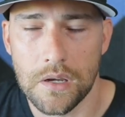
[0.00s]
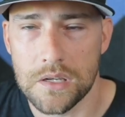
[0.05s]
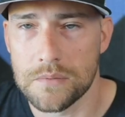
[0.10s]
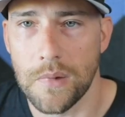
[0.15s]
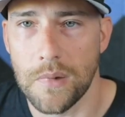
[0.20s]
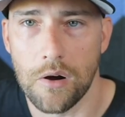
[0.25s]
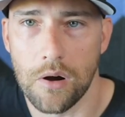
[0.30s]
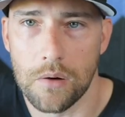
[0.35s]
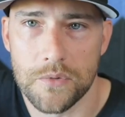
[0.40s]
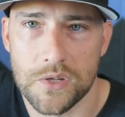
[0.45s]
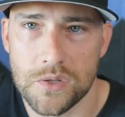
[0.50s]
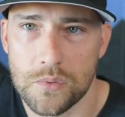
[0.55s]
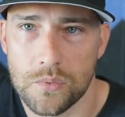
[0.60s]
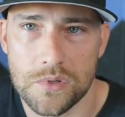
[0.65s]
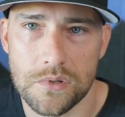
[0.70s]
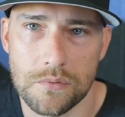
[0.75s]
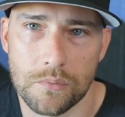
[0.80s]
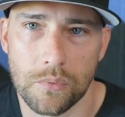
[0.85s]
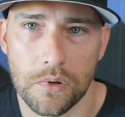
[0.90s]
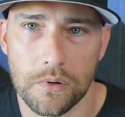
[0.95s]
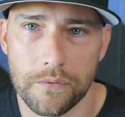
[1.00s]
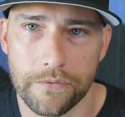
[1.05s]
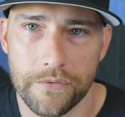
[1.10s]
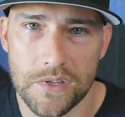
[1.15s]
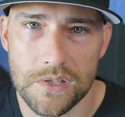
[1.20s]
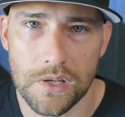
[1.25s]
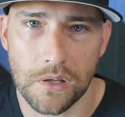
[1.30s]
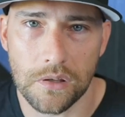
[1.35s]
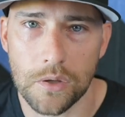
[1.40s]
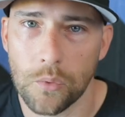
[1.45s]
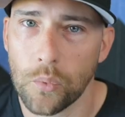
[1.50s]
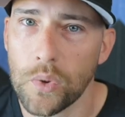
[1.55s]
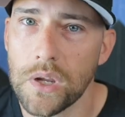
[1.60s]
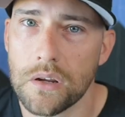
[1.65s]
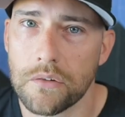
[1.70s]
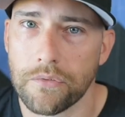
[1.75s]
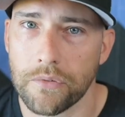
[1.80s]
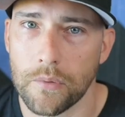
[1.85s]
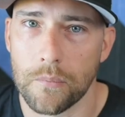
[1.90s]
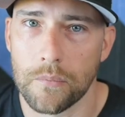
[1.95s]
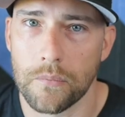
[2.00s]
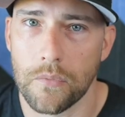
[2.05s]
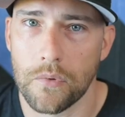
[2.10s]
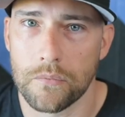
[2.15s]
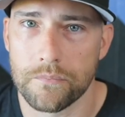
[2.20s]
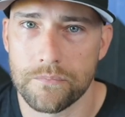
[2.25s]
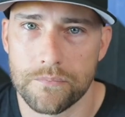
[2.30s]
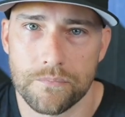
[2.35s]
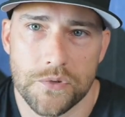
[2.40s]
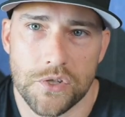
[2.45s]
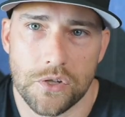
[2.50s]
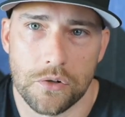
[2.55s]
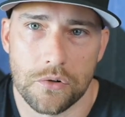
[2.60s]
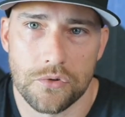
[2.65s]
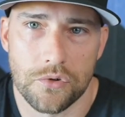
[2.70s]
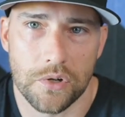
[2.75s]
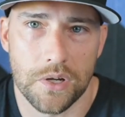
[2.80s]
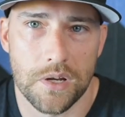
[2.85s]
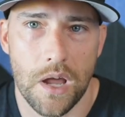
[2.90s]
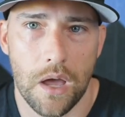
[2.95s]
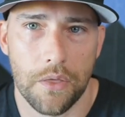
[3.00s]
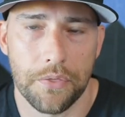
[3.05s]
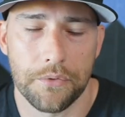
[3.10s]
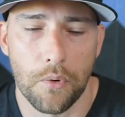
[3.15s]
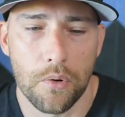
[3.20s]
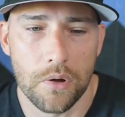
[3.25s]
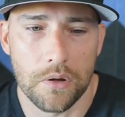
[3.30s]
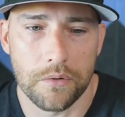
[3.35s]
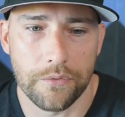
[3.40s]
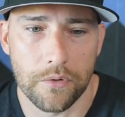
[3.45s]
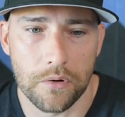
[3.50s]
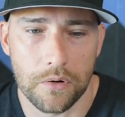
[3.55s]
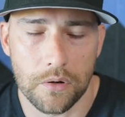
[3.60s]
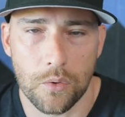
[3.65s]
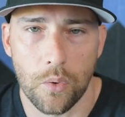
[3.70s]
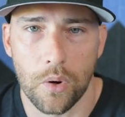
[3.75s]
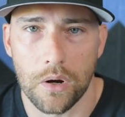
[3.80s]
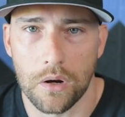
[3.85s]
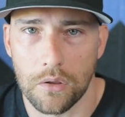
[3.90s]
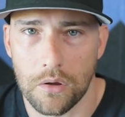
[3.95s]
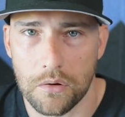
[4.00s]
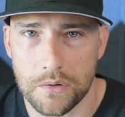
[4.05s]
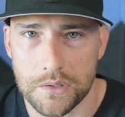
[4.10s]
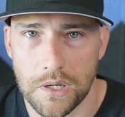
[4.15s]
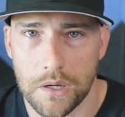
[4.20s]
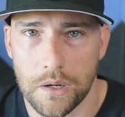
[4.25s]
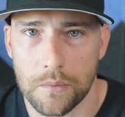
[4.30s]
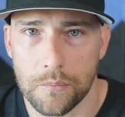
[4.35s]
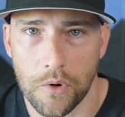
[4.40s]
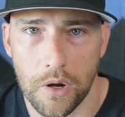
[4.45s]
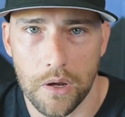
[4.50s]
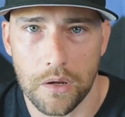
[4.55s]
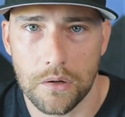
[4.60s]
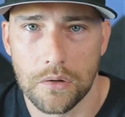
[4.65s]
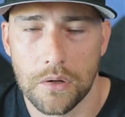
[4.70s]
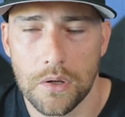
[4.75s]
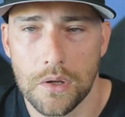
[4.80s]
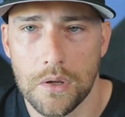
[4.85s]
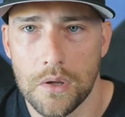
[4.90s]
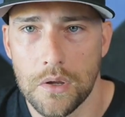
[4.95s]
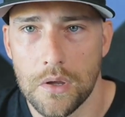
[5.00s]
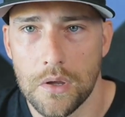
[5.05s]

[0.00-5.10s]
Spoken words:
because my arm just was like physically weak from surgery and not throwing for quite a long time, right?